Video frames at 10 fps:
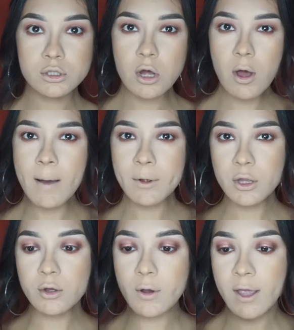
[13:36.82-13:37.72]
So I'm
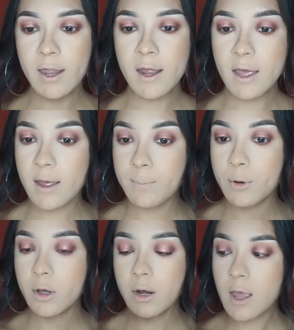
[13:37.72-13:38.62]
going to go ahead and
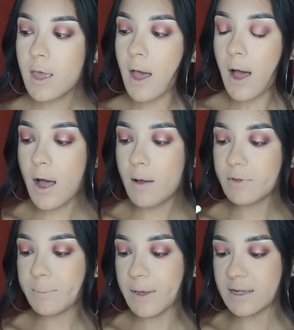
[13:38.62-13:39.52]
put
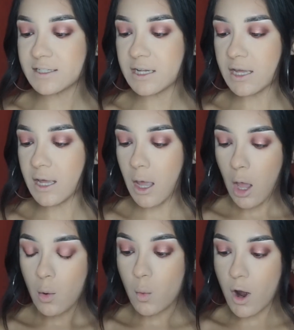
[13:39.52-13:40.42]
um, the Pixi
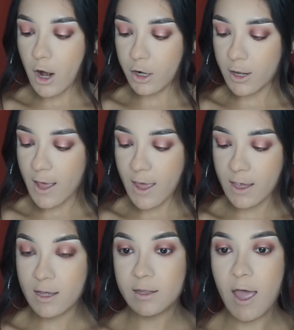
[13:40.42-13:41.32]

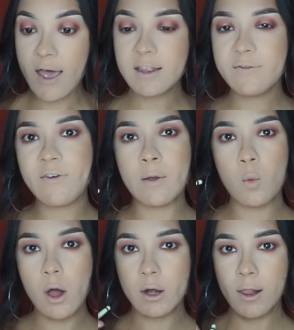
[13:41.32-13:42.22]
waterline. I
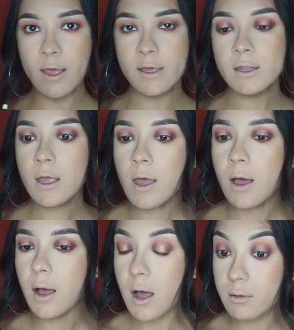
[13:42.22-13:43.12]
define waterline.
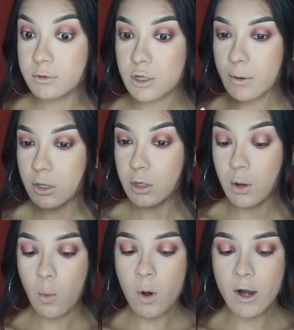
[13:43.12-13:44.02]
Um, so I'm going
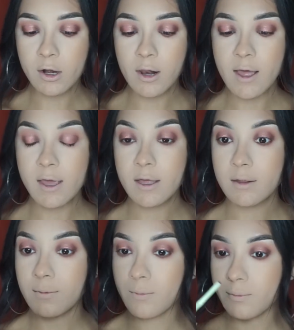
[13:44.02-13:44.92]
to waterline,
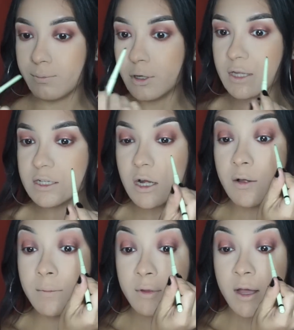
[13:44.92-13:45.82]
put this
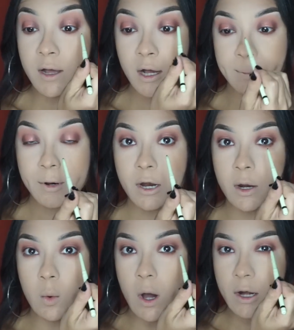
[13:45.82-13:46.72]
on the
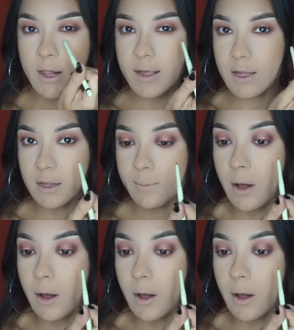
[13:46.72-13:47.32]
upper waterline and the